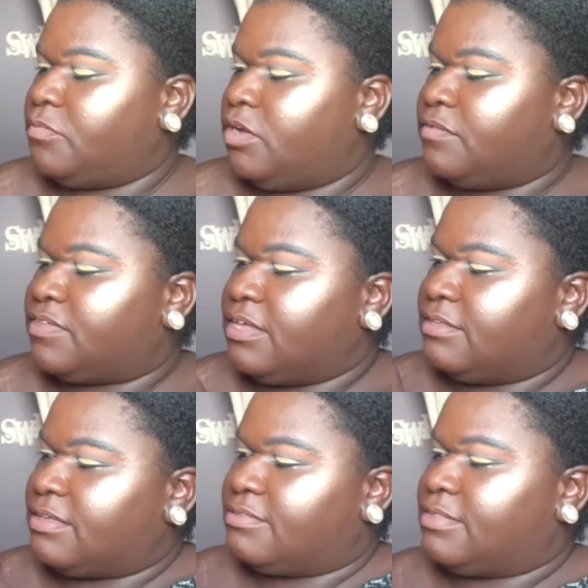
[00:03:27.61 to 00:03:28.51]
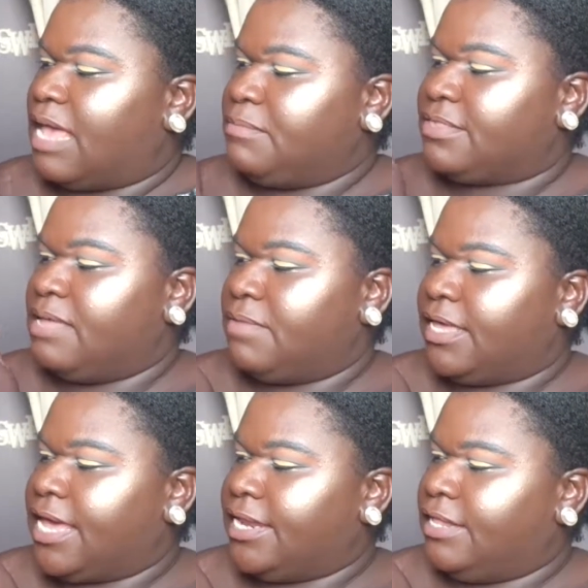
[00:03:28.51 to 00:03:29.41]
Obviously, it says Tammi's name
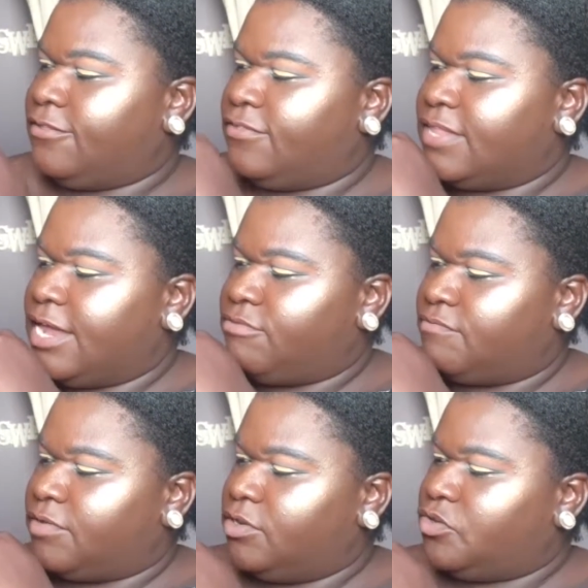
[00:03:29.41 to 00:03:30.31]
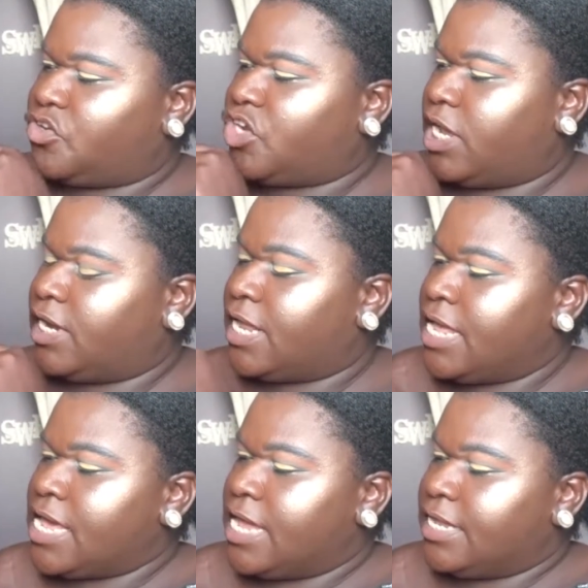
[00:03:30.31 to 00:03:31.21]
again on there, Revolution,
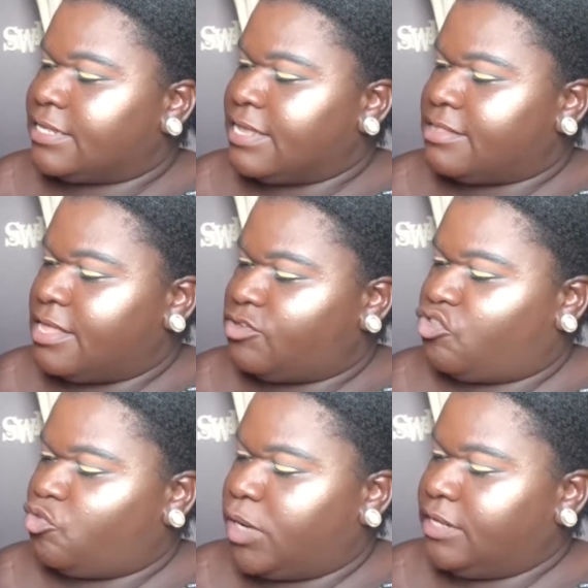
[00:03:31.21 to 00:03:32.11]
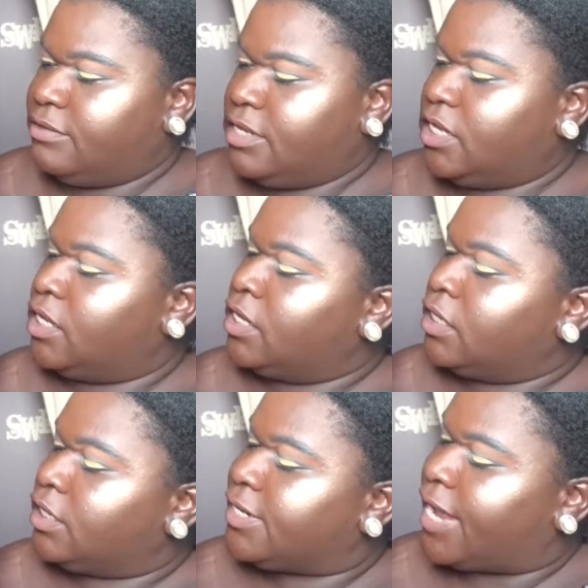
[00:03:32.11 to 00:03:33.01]
and it says there's 20
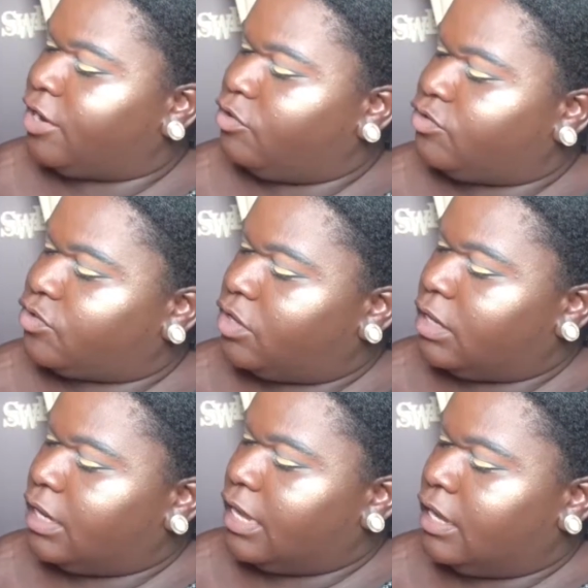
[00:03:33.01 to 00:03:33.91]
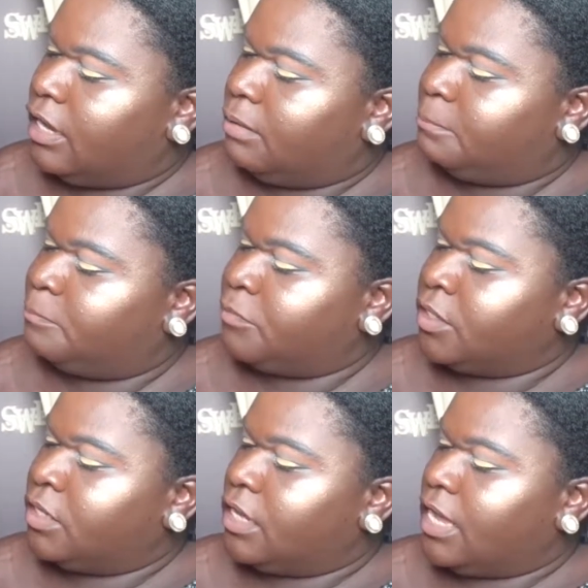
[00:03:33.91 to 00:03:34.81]
shadows
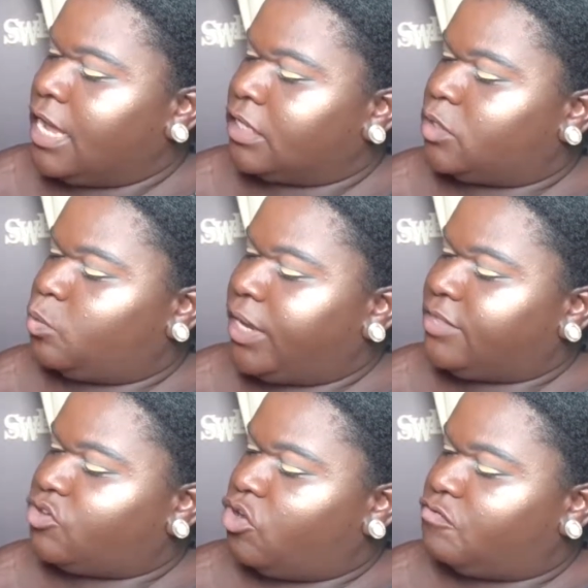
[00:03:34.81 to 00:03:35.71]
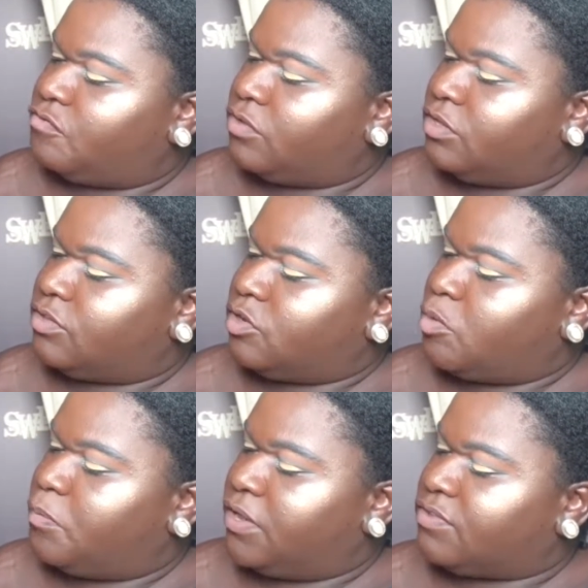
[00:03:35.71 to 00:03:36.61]
at a weight of
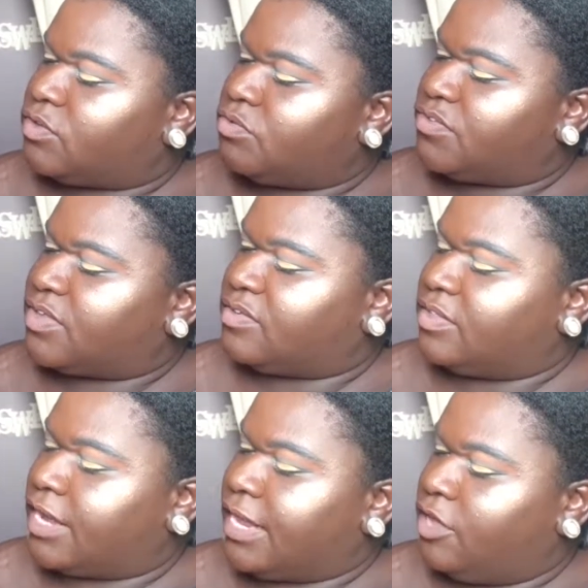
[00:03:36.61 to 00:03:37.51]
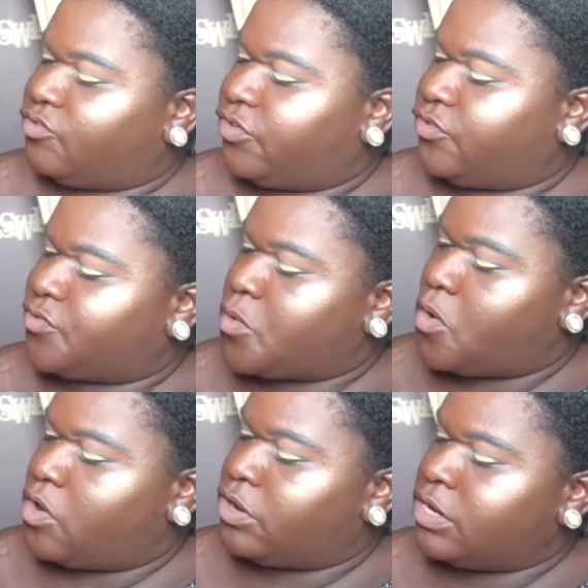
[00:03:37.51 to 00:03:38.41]
0.069 ounces
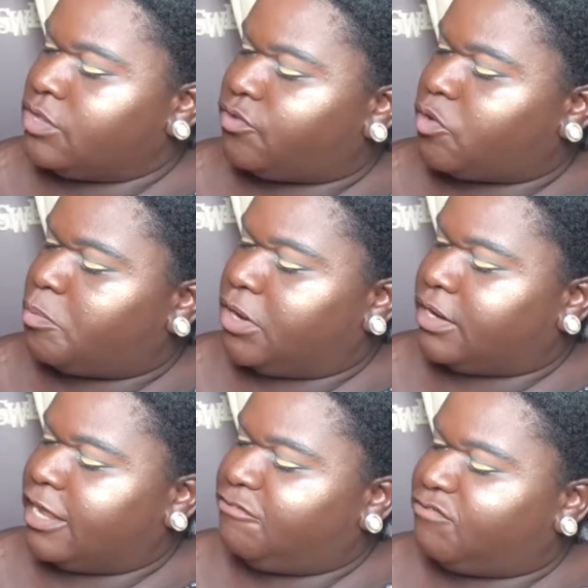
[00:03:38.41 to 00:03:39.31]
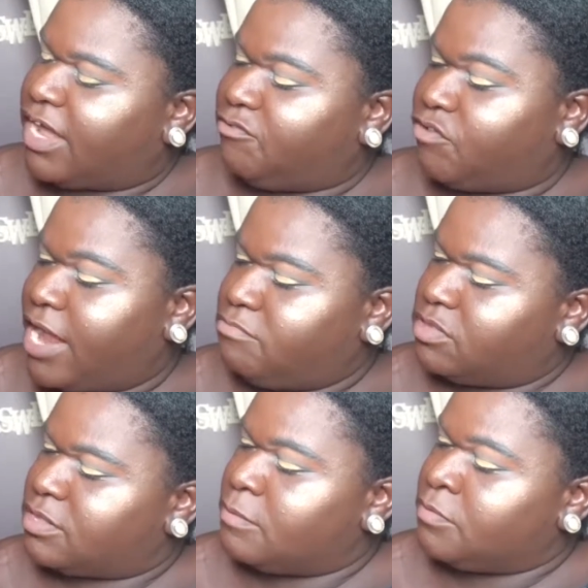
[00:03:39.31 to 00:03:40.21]
or 0.95
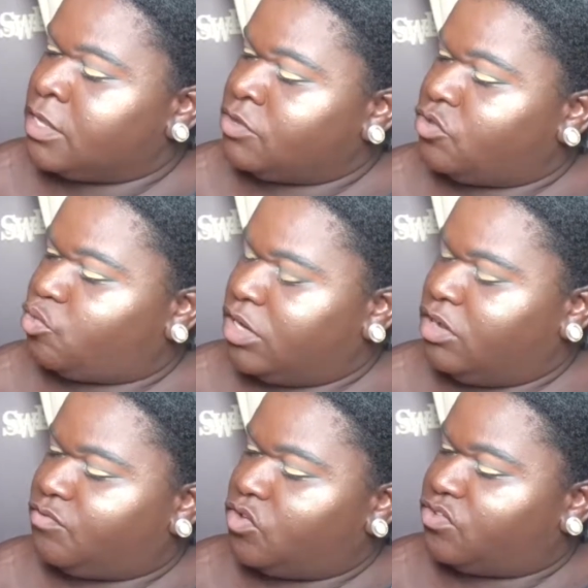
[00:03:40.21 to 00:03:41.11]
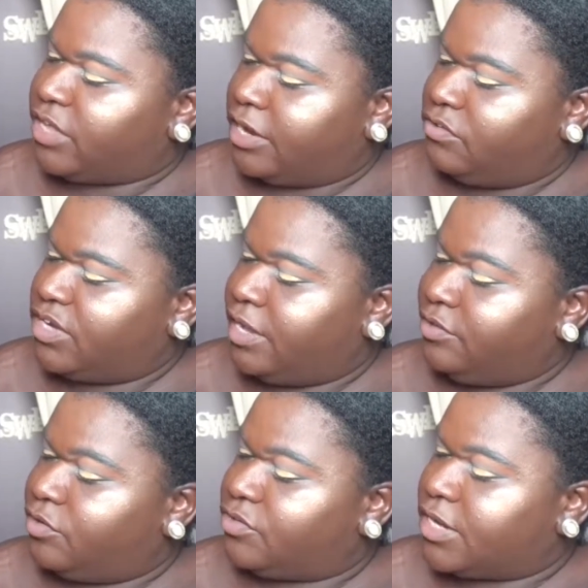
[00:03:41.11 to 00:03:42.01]
grams. So 20 of those kind of
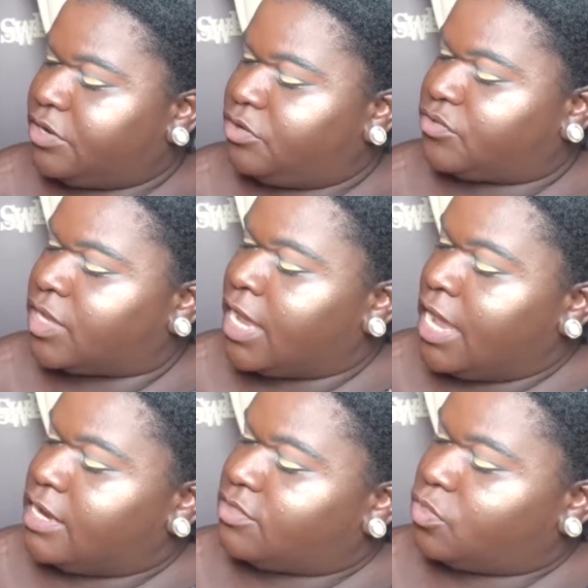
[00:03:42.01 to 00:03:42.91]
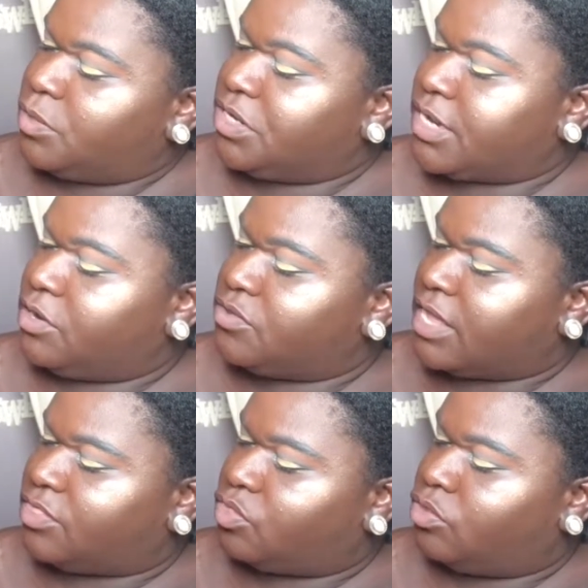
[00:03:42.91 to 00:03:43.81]
shadows, and there's 3 shadows
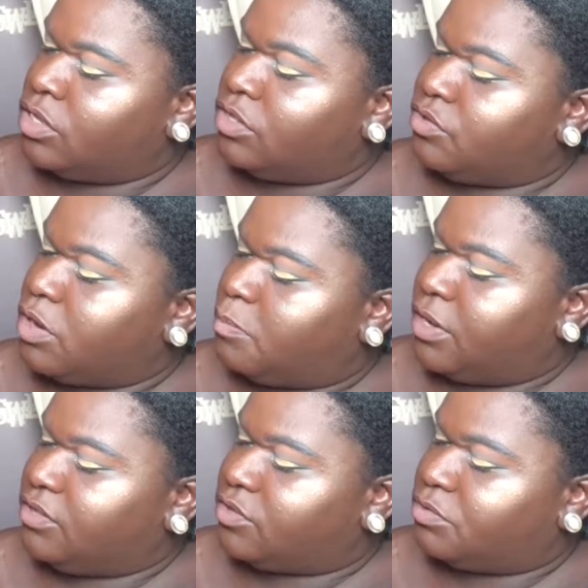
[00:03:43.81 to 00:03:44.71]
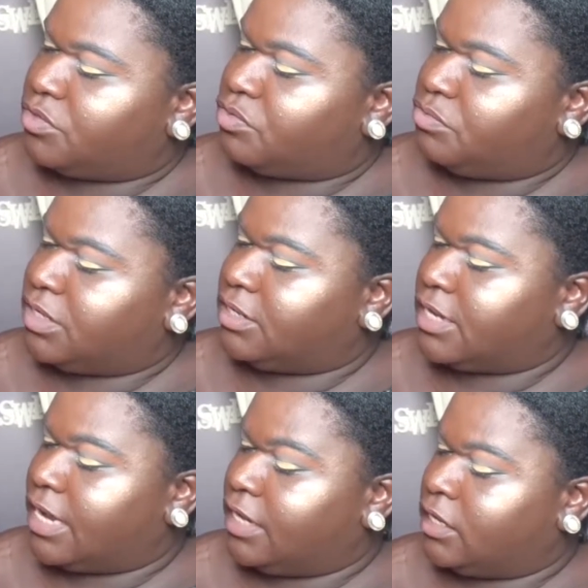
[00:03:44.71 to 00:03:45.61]
at
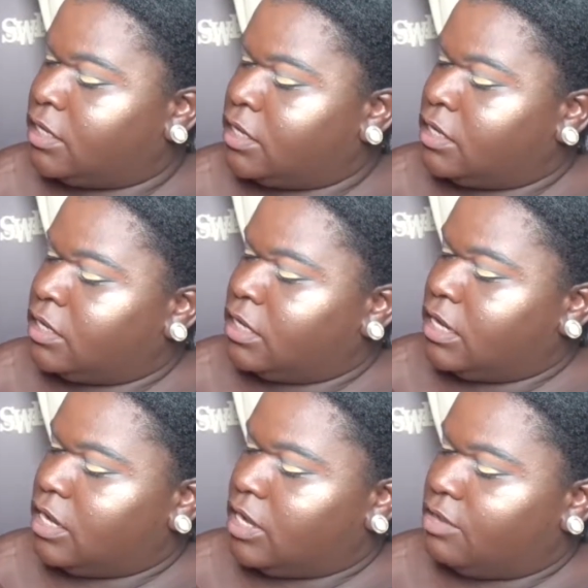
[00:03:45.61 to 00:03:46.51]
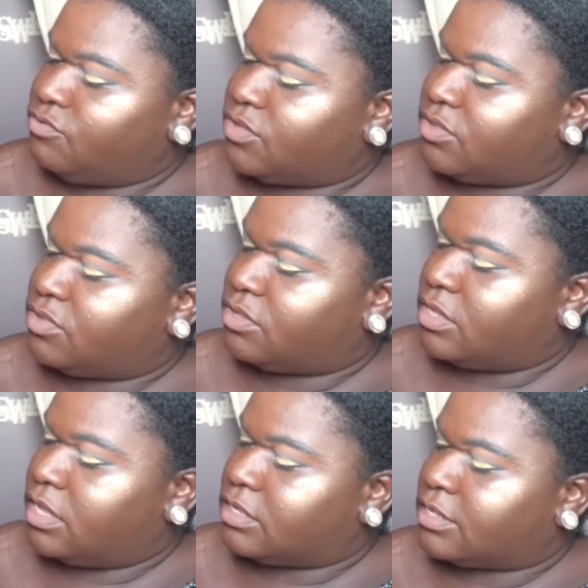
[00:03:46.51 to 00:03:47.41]
0.039
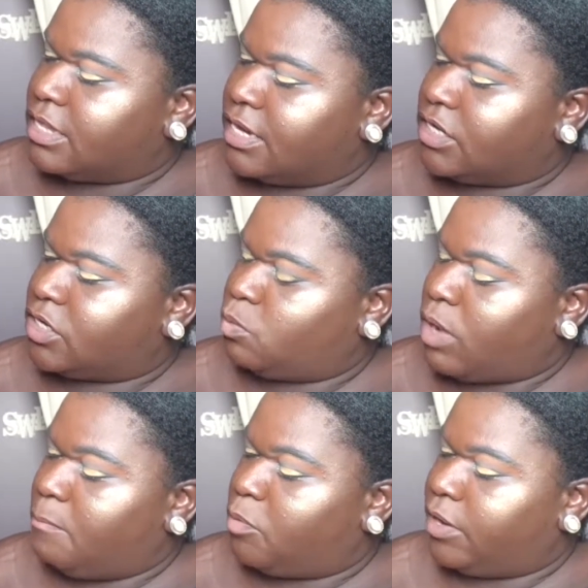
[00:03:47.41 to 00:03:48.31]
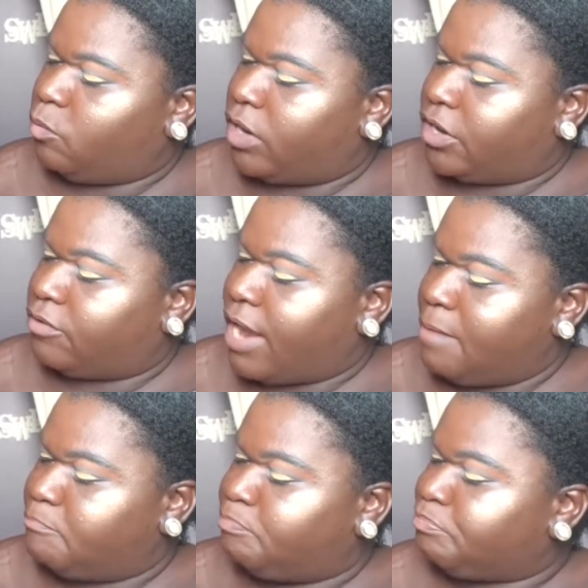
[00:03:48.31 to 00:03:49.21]
ounces / 1.1
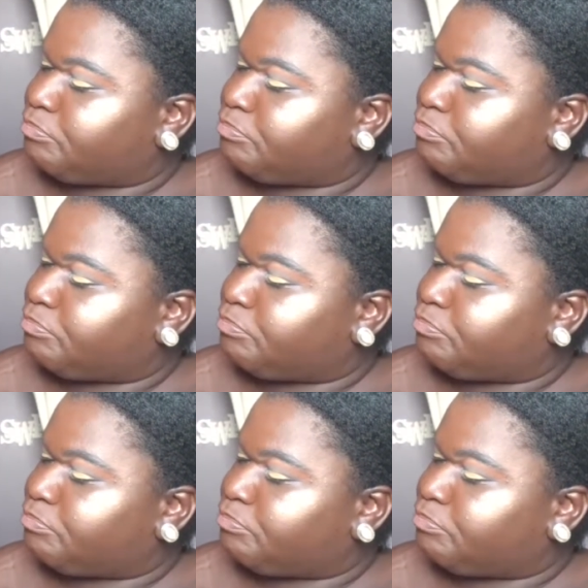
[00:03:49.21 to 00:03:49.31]
gram.